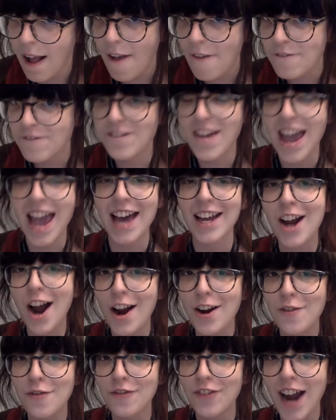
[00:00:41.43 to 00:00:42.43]
Fan
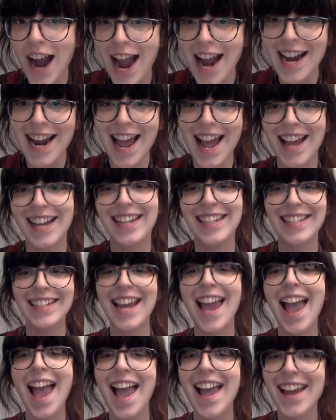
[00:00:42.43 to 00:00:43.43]
Art Friday!
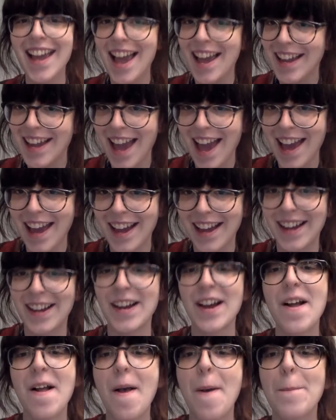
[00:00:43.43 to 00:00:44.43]
Yay, yay, yay!
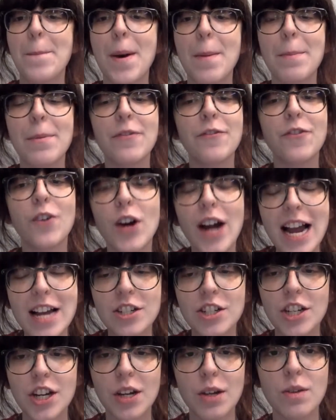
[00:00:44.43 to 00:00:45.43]
But before I
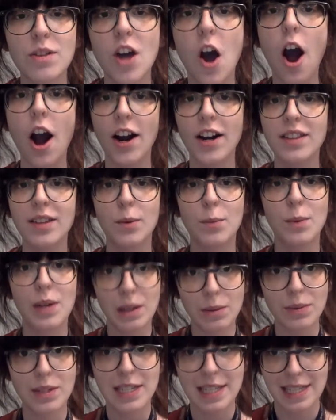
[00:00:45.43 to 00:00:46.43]
show you the art that we
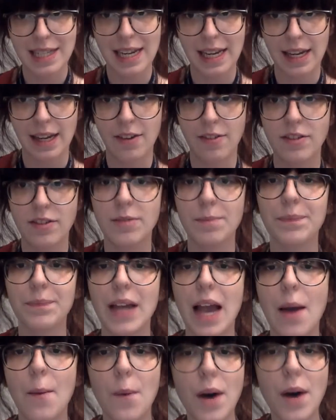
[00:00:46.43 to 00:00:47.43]
received,
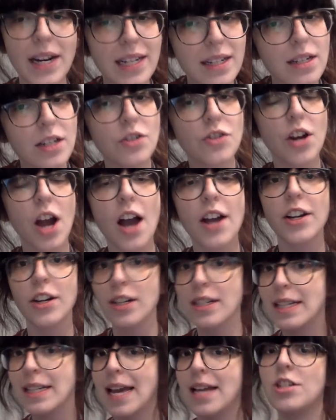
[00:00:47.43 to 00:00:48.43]
I wanted to draw your
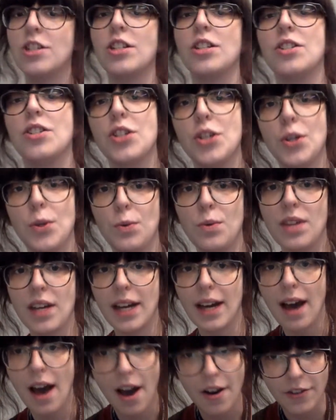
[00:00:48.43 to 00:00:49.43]
attention to the
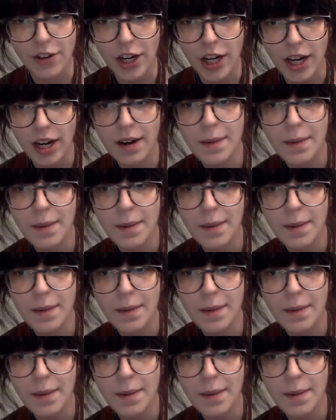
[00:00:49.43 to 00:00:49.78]
cover.